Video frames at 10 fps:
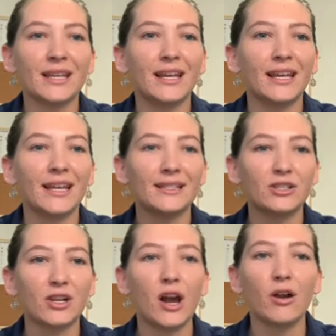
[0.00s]
And as a
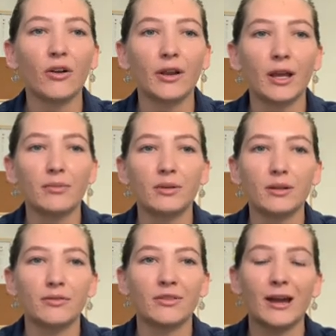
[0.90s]
child growing up in a
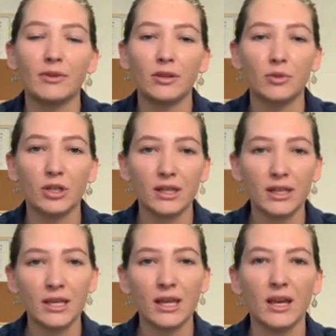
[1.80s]
farming
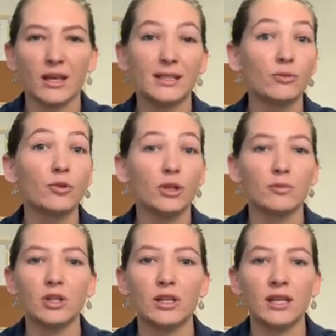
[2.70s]
community, a small
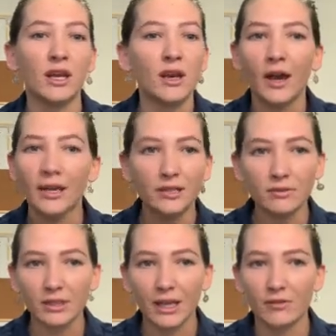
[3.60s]
community, I didn't
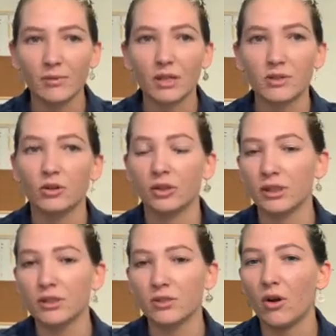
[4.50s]
really have much
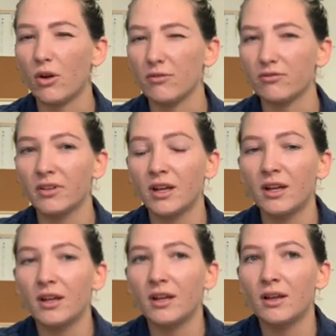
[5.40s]
knowledge of
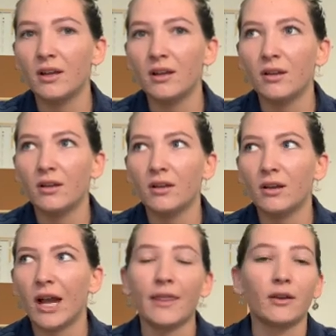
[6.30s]

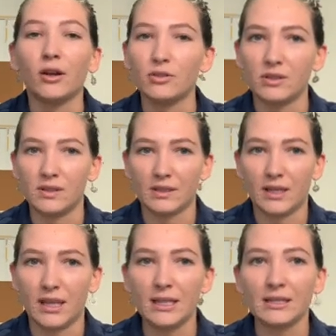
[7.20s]
other cultures, I
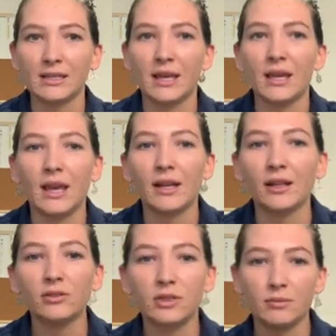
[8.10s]
guess. And I
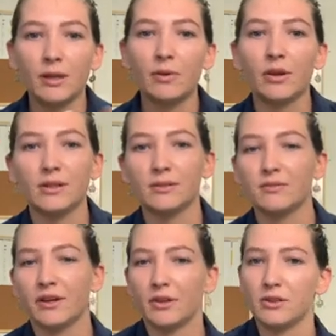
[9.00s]
looked at my personal
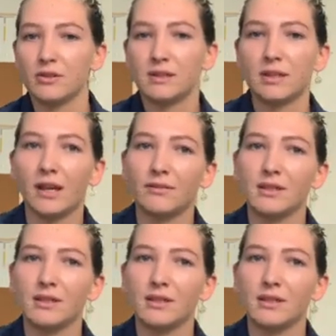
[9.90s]
values after